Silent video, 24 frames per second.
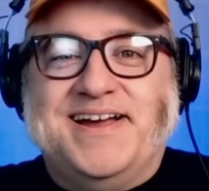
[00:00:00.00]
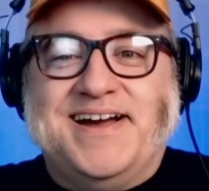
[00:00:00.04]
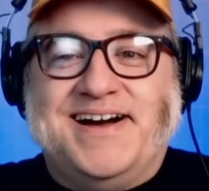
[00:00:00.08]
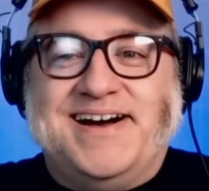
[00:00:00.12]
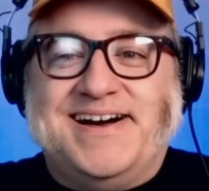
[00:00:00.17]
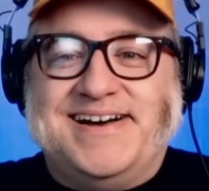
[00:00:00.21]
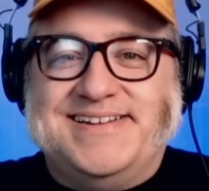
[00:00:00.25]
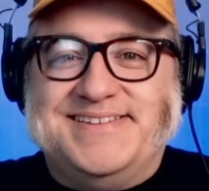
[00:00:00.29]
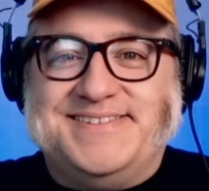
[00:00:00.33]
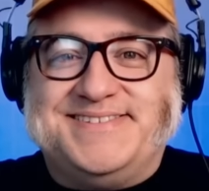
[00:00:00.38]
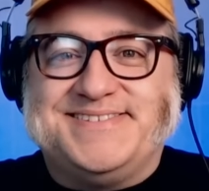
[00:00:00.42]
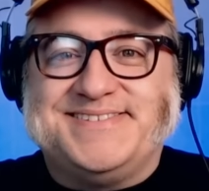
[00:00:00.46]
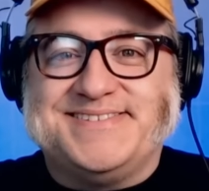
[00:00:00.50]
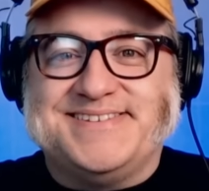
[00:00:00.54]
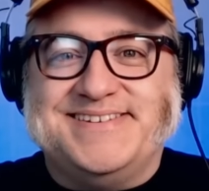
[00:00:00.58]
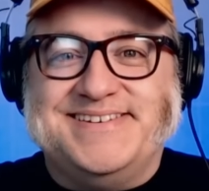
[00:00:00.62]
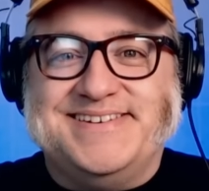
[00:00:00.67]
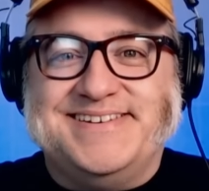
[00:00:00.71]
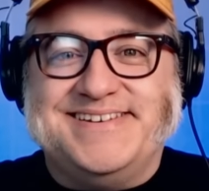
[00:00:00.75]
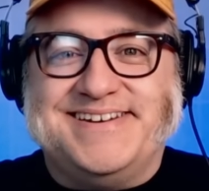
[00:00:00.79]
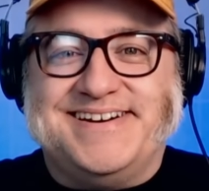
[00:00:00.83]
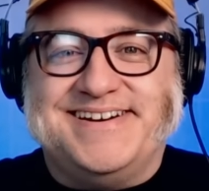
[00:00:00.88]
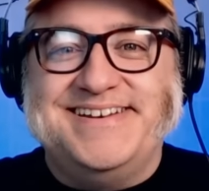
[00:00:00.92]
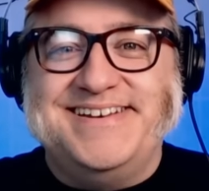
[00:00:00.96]
Gods
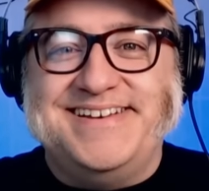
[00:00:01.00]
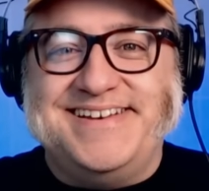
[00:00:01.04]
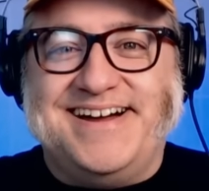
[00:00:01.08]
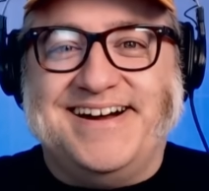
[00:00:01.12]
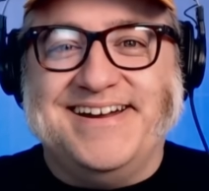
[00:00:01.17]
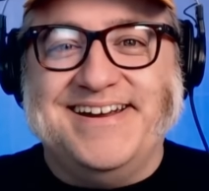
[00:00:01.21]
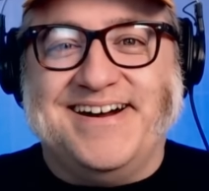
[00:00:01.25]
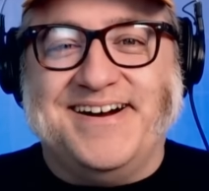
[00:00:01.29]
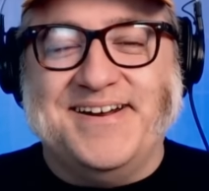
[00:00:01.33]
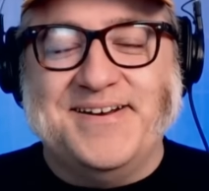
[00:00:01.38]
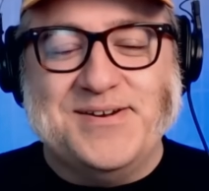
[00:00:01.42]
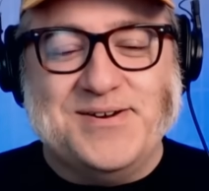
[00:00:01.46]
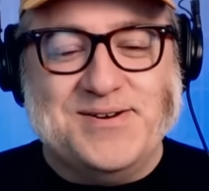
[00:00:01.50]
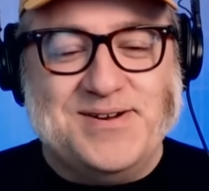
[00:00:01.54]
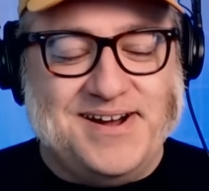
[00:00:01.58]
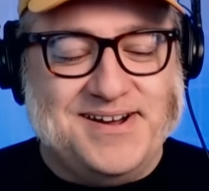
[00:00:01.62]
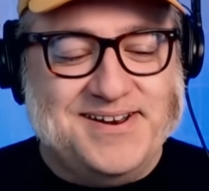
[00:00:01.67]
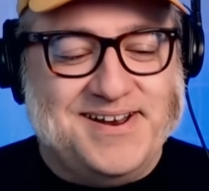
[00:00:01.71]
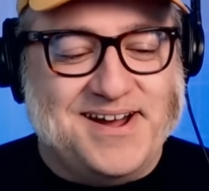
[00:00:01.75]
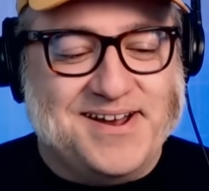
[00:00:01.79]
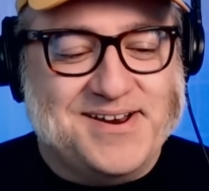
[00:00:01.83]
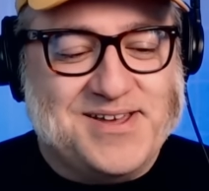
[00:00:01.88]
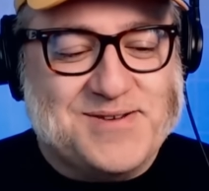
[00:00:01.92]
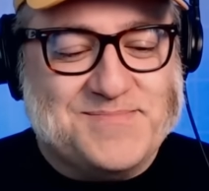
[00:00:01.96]
uh, on auto
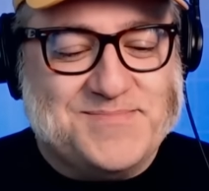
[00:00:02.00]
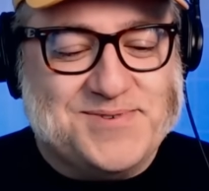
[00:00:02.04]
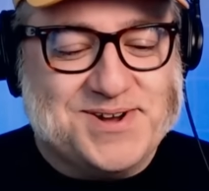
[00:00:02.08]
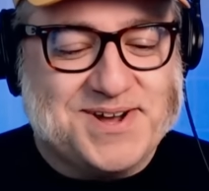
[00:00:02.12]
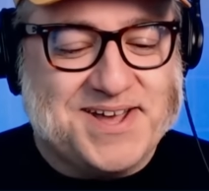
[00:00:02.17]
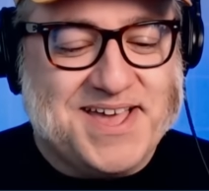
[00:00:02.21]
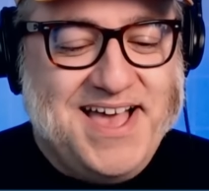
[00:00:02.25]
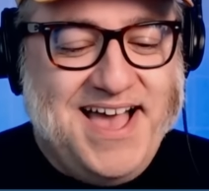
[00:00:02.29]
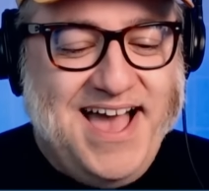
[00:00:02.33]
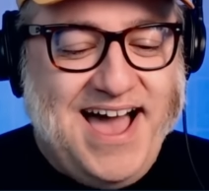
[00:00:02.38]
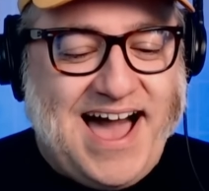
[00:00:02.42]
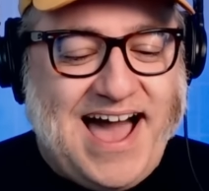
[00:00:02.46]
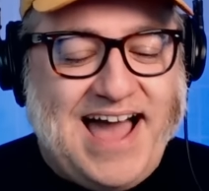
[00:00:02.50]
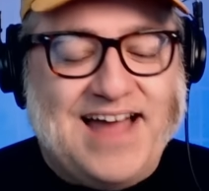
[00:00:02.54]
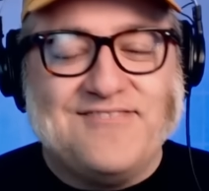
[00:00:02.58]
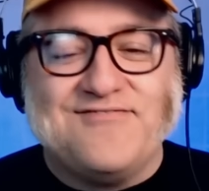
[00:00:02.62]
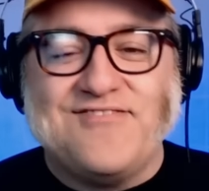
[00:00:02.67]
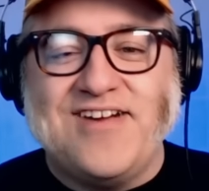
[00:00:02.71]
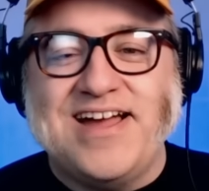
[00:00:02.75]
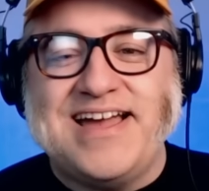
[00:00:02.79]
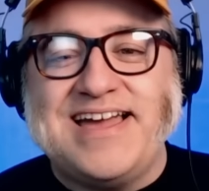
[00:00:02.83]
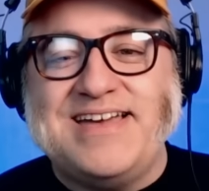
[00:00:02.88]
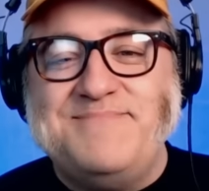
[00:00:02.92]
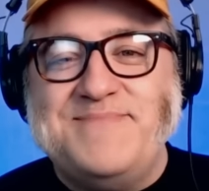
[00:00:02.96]
on audiobook, I
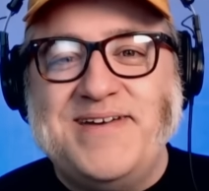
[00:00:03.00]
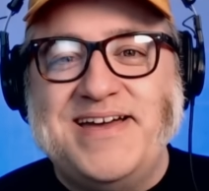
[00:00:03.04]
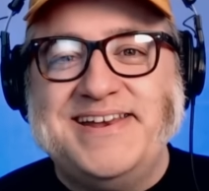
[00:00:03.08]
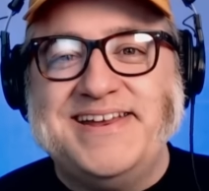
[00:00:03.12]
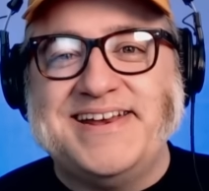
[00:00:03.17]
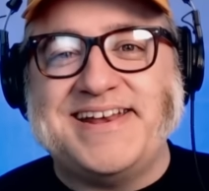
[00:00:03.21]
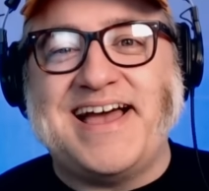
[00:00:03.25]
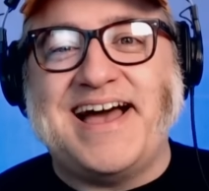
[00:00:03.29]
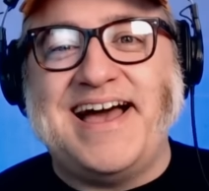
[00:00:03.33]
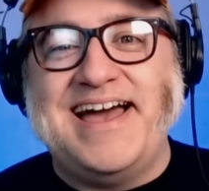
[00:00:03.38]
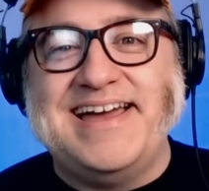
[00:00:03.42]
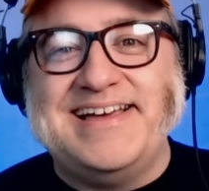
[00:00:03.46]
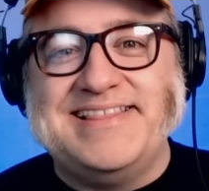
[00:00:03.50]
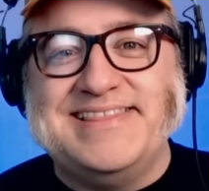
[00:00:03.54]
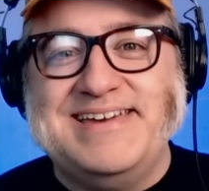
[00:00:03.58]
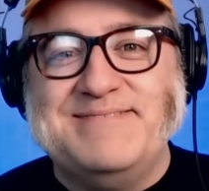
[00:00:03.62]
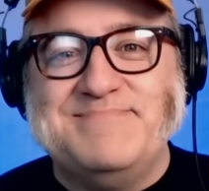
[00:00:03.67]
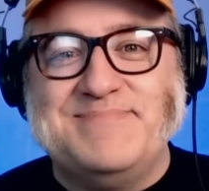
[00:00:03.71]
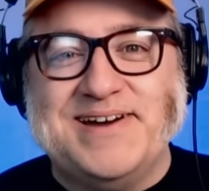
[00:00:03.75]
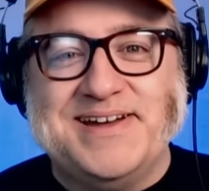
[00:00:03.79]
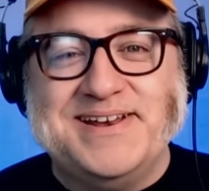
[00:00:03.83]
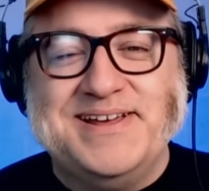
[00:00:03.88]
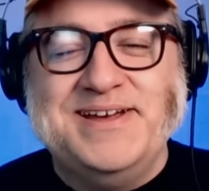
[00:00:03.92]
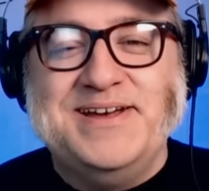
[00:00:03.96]
recommend it highly,
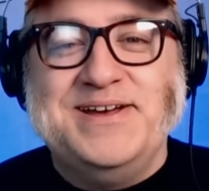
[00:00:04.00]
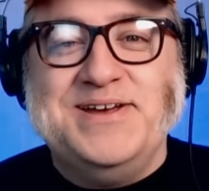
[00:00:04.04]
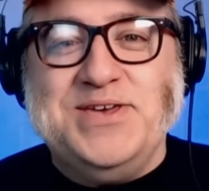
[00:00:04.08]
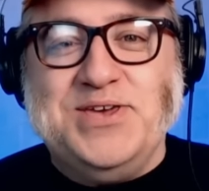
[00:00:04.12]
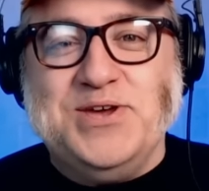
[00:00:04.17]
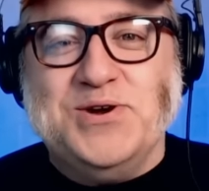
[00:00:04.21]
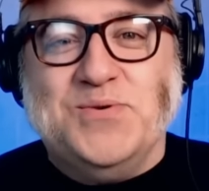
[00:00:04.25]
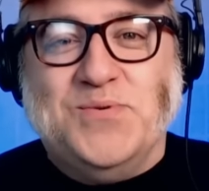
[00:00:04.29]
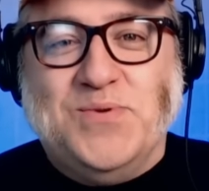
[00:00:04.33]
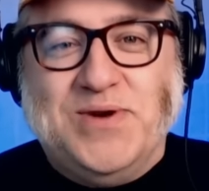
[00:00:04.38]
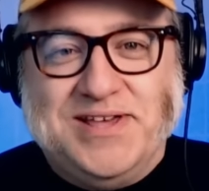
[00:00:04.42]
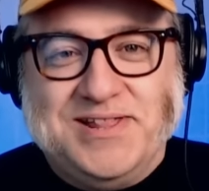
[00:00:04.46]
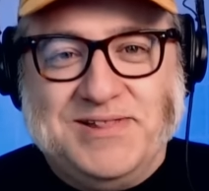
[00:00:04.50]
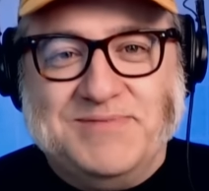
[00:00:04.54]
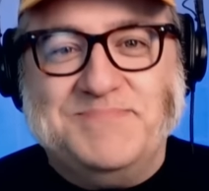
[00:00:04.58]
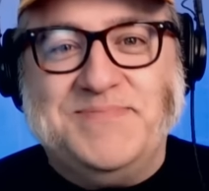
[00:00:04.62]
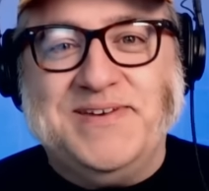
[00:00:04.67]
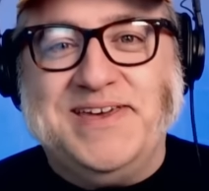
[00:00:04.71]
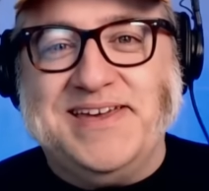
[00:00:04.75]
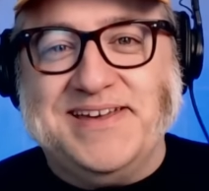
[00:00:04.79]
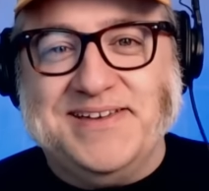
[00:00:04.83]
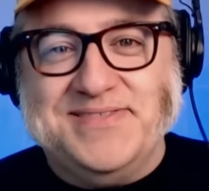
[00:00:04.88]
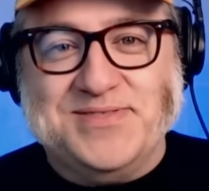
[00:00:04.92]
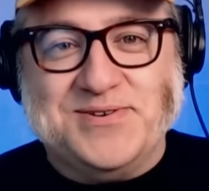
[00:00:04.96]
but you will
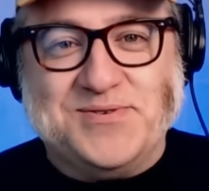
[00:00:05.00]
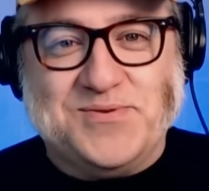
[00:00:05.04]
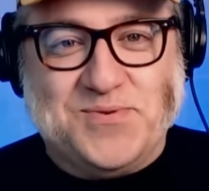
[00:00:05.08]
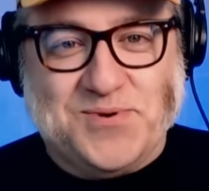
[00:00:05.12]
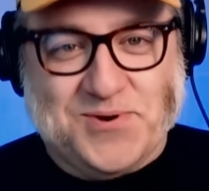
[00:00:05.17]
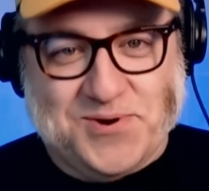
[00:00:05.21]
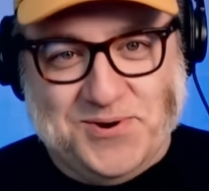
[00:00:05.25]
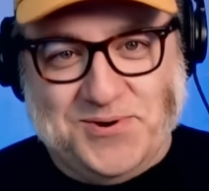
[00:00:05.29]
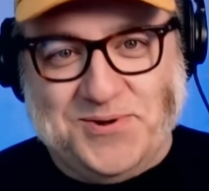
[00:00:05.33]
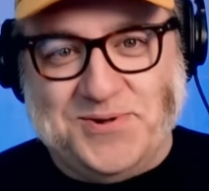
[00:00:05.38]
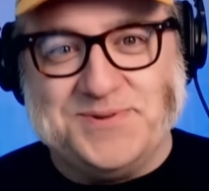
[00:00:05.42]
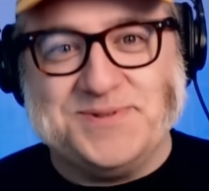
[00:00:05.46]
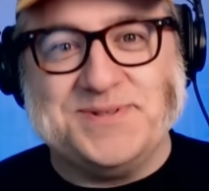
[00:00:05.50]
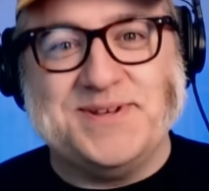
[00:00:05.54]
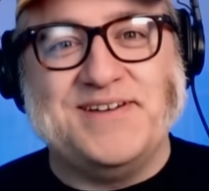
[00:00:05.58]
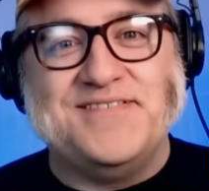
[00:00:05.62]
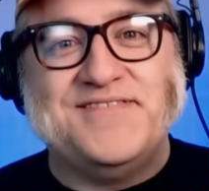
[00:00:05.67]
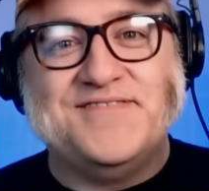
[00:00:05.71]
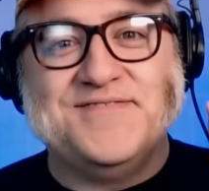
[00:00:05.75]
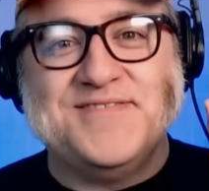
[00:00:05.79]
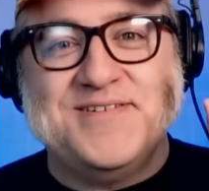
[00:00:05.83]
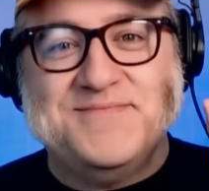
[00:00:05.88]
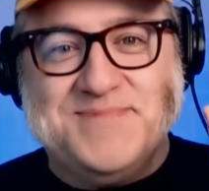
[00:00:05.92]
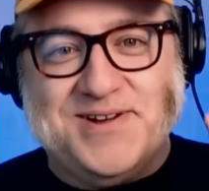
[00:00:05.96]
be in the world
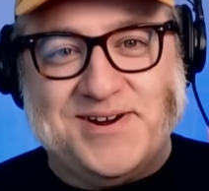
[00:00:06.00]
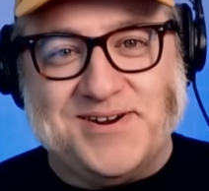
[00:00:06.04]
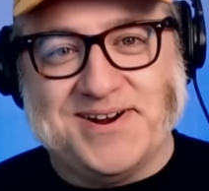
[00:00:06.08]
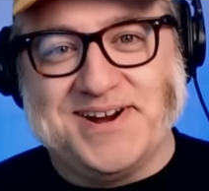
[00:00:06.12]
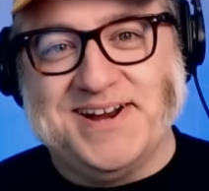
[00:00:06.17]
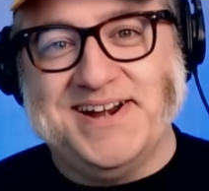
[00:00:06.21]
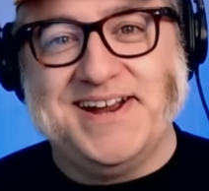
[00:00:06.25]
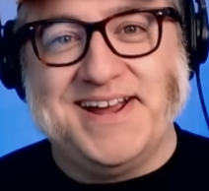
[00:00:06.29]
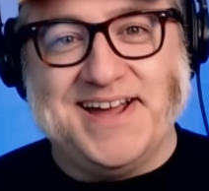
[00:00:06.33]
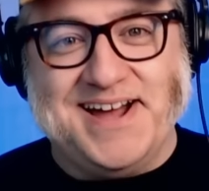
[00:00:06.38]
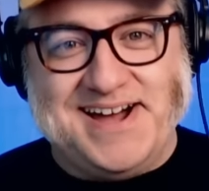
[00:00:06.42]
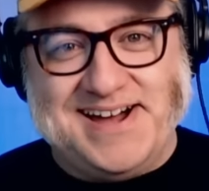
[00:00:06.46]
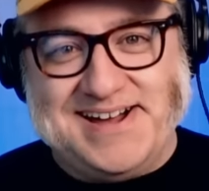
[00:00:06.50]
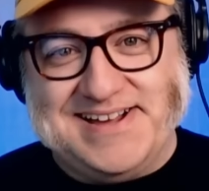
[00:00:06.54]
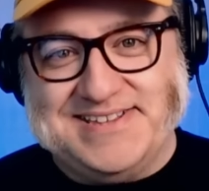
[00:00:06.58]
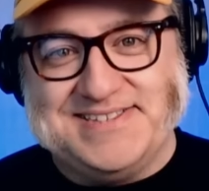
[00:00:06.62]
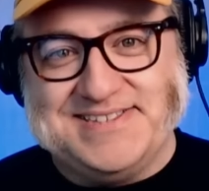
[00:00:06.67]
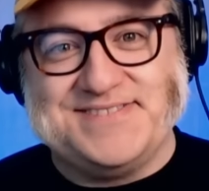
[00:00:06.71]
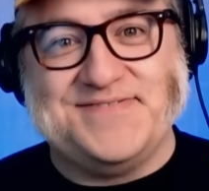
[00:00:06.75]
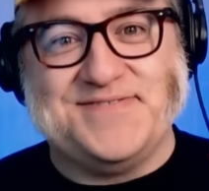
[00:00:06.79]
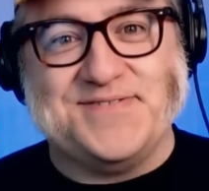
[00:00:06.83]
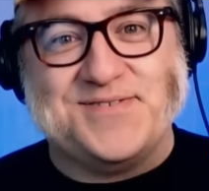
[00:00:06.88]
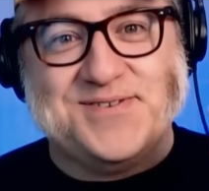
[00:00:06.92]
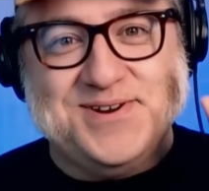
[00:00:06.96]
of oh, American so
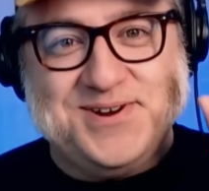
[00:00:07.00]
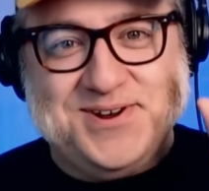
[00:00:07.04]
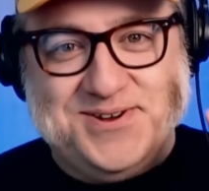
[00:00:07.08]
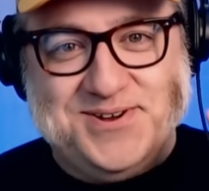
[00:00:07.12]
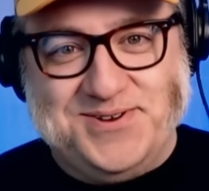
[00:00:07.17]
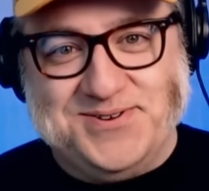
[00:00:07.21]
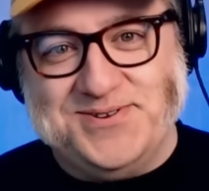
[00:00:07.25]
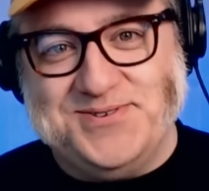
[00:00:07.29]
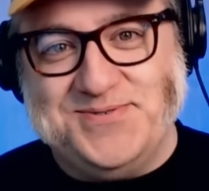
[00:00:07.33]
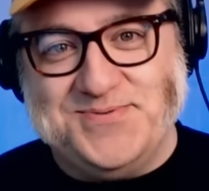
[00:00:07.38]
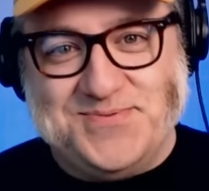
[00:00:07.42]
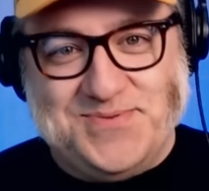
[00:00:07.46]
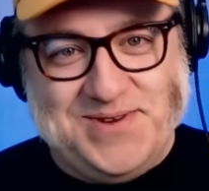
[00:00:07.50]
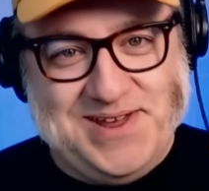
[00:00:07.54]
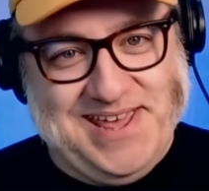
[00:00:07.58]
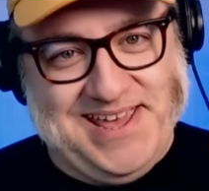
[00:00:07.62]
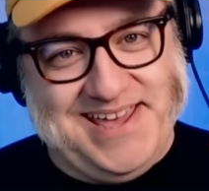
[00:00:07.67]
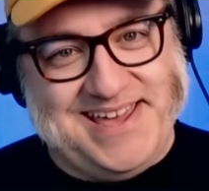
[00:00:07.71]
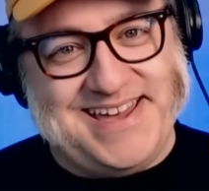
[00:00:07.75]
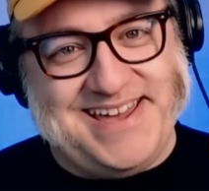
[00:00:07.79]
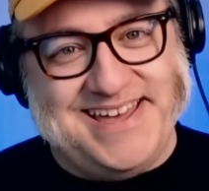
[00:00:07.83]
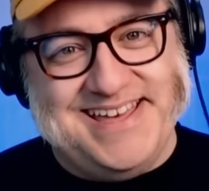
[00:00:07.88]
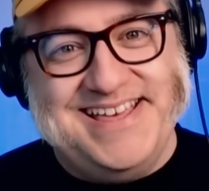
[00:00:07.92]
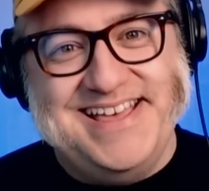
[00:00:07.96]
Gods for a good
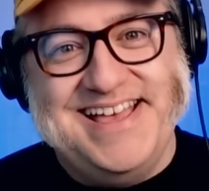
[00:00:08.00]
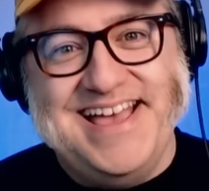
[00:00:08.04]
week,